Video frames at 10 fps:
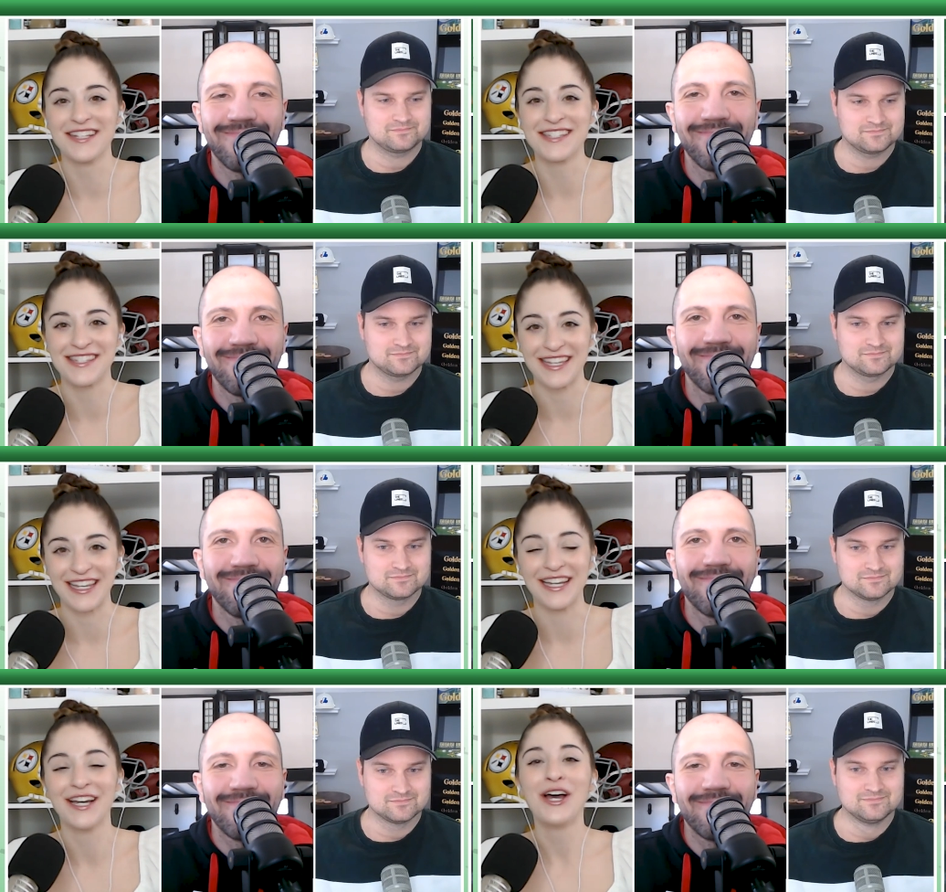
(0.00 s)
Speaker 1: and
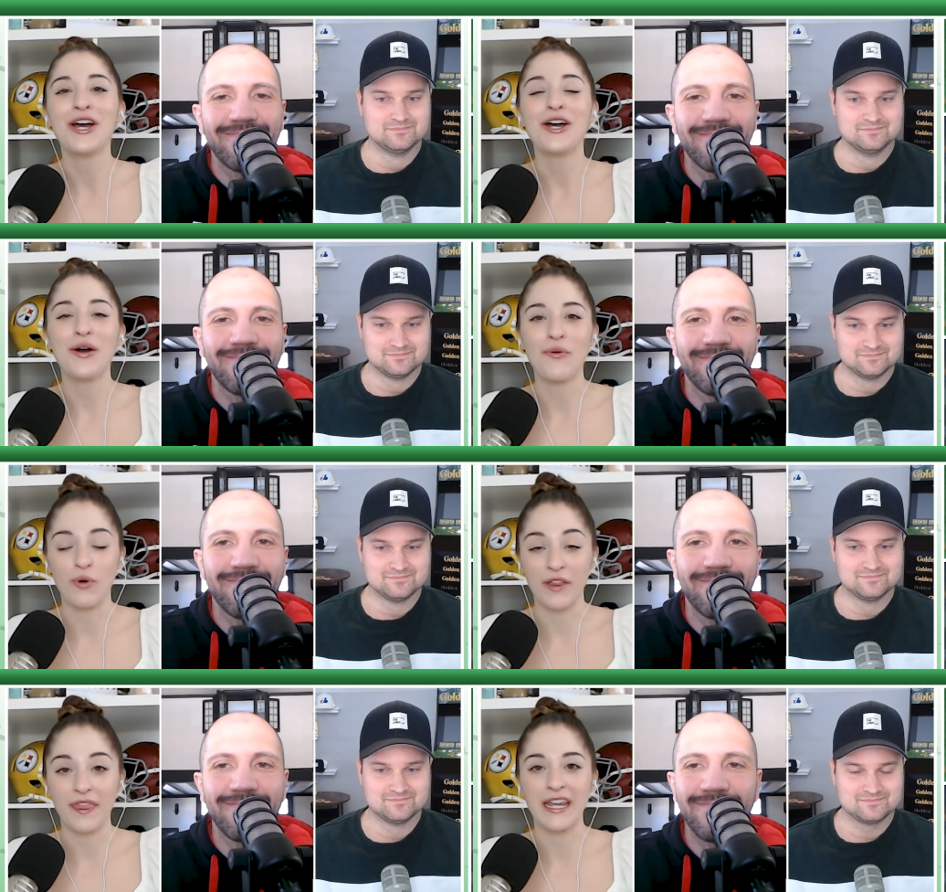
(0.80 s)
see
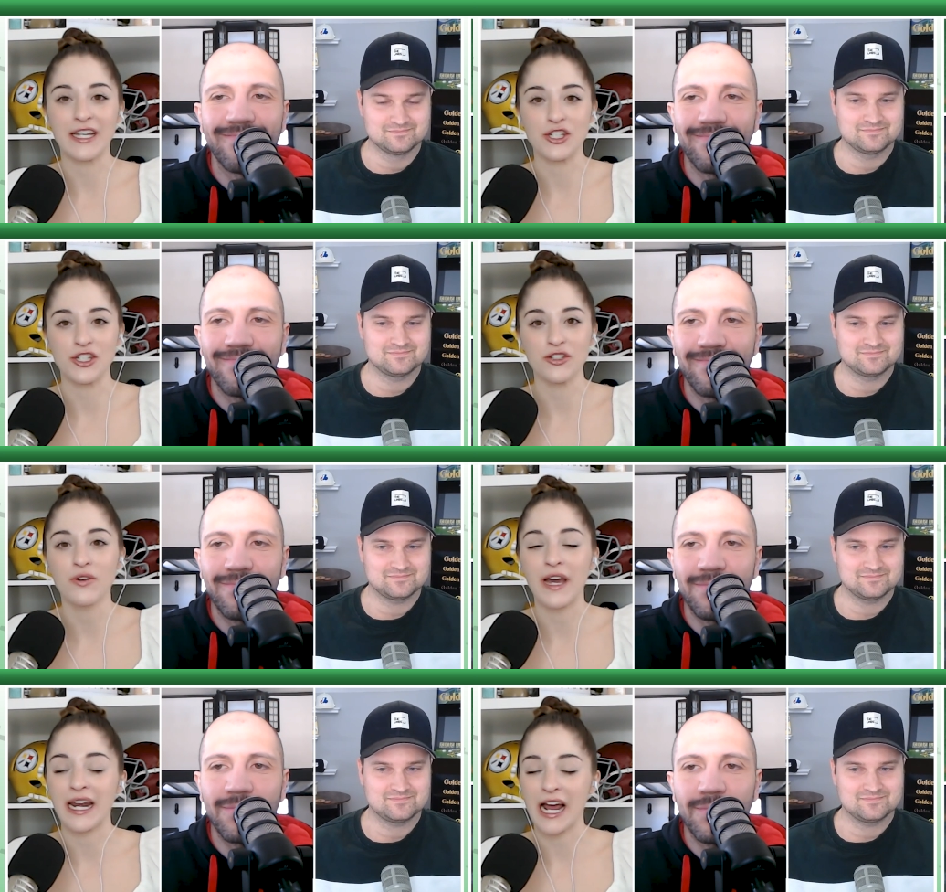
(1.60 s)
what they can
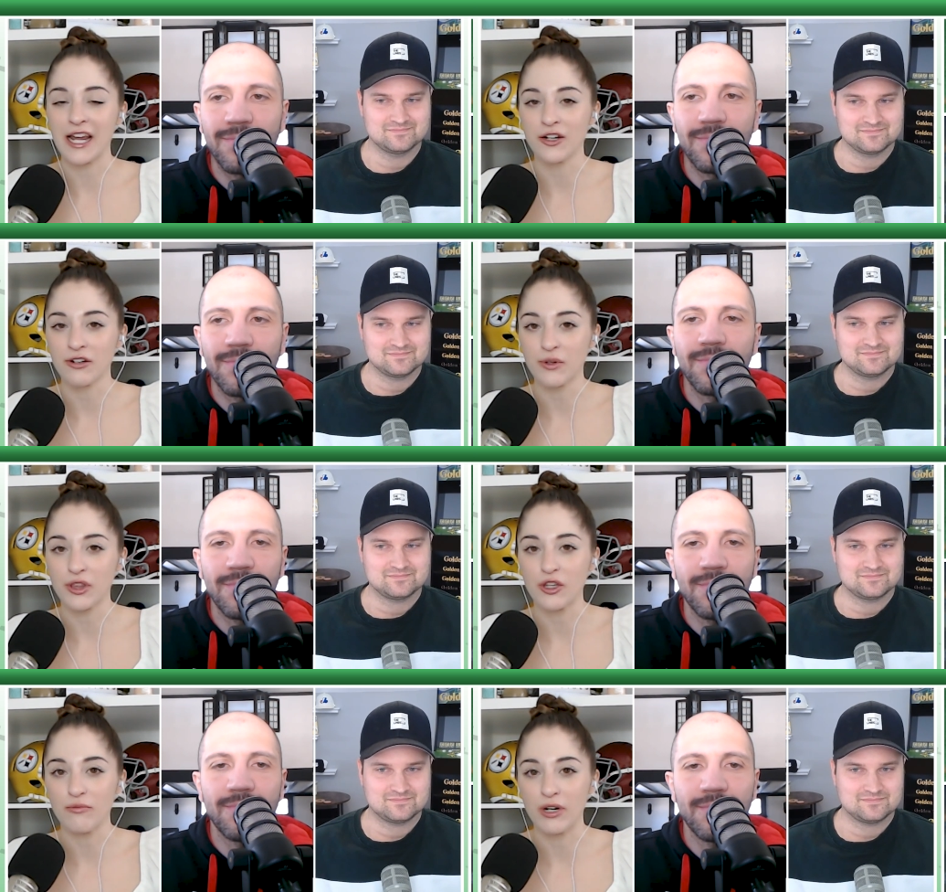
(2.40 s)
do. And I agree
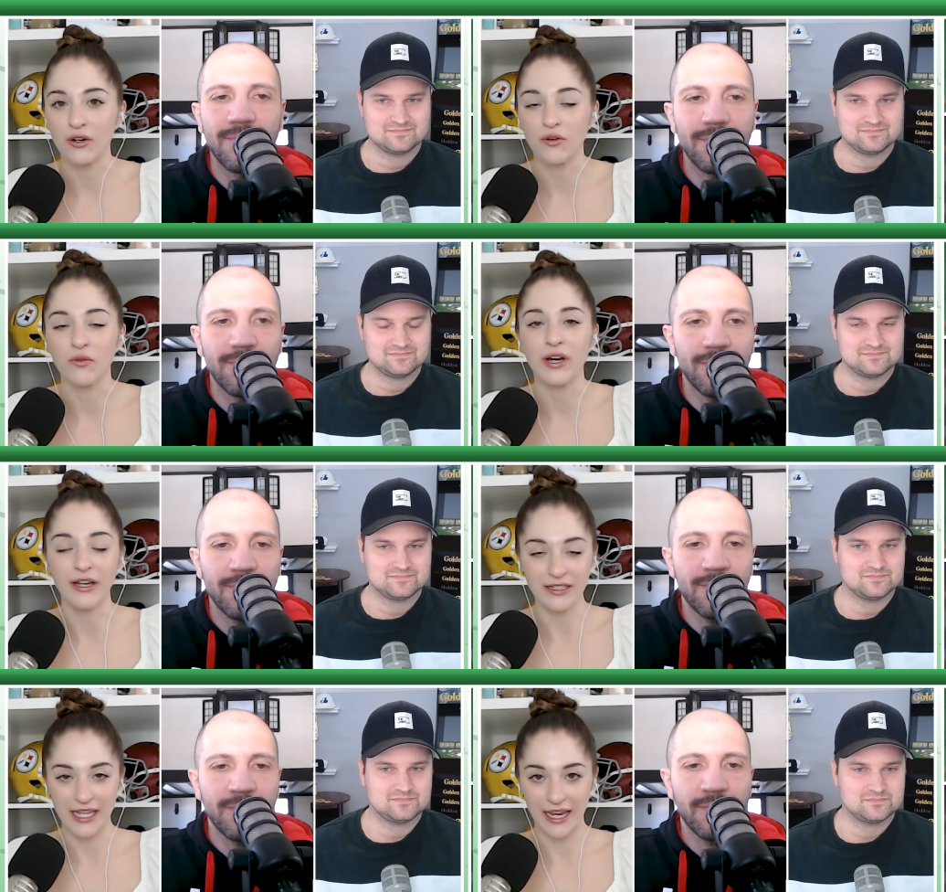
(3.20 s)
with you, Mo
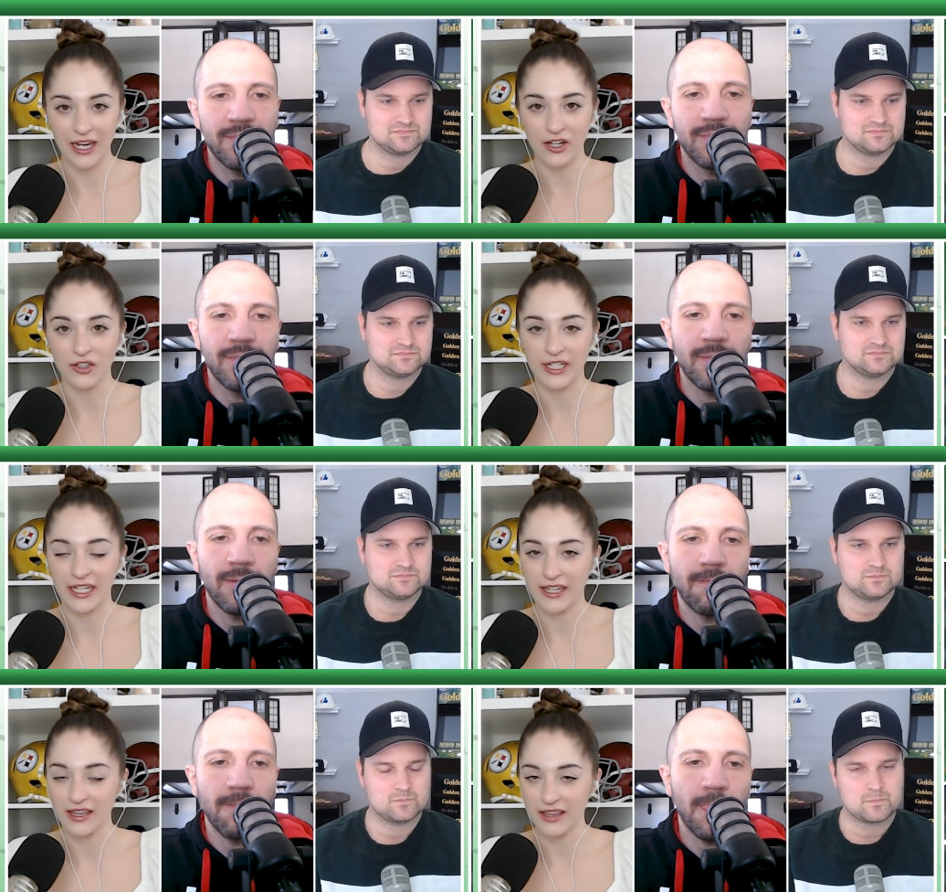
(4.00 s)
taking a look
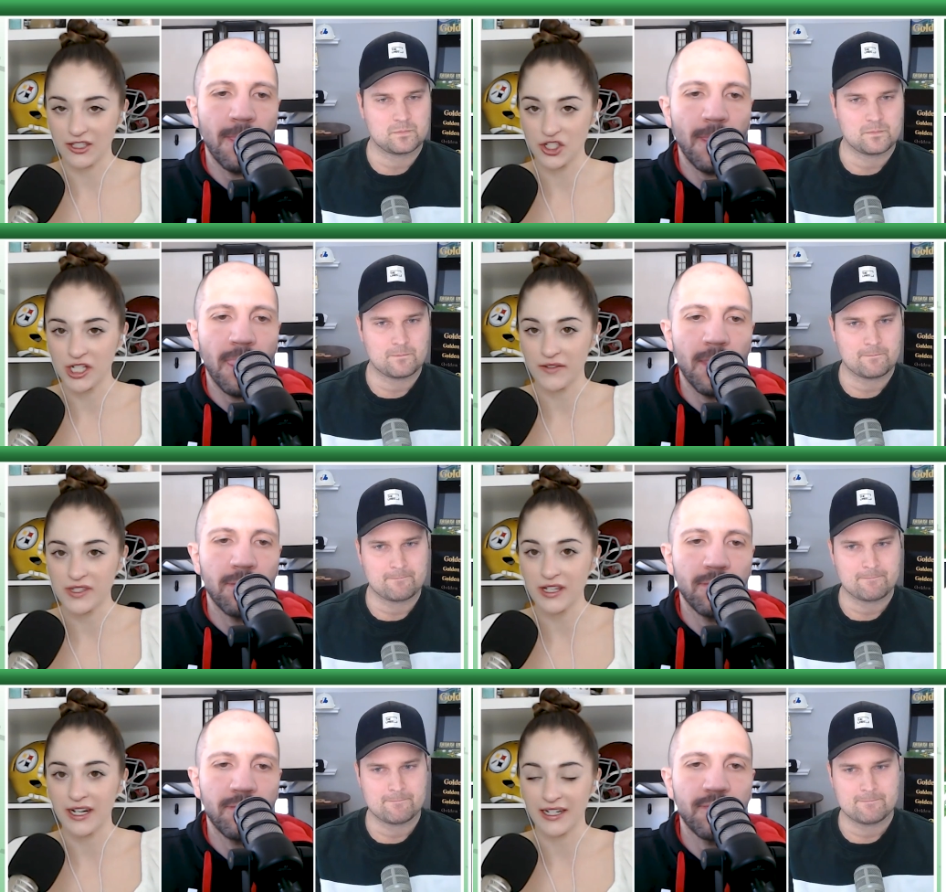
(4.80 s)
at the
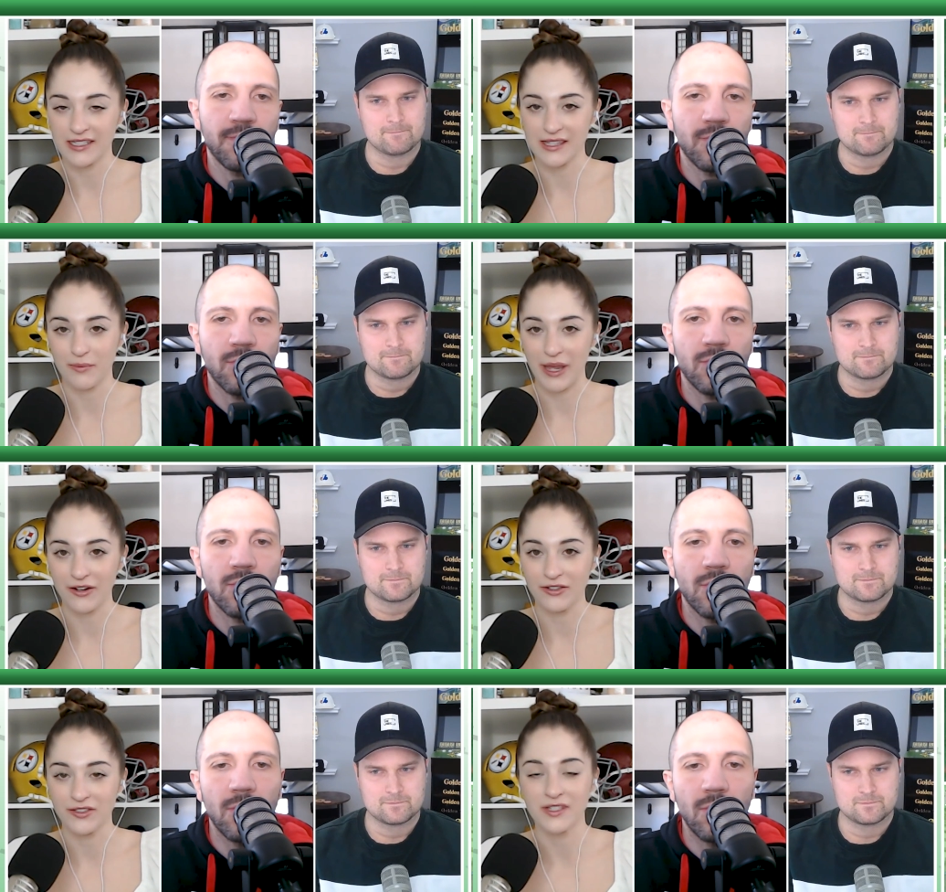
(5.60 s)
Chiefs against the
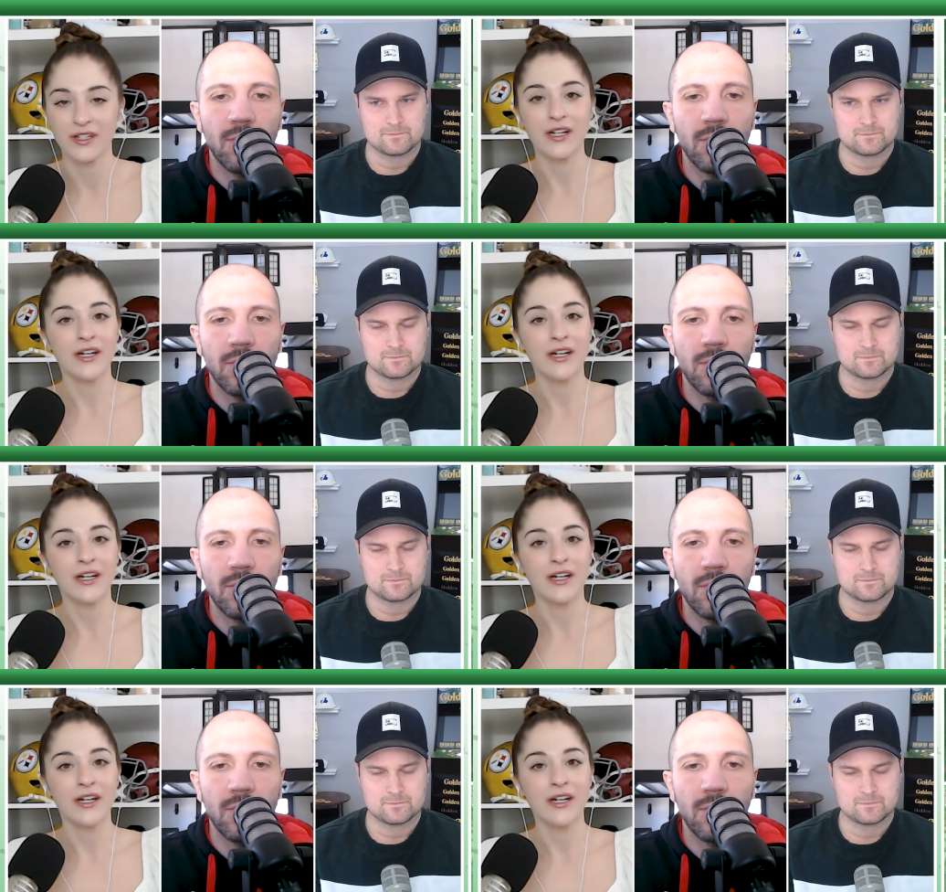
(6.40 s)
Bengals,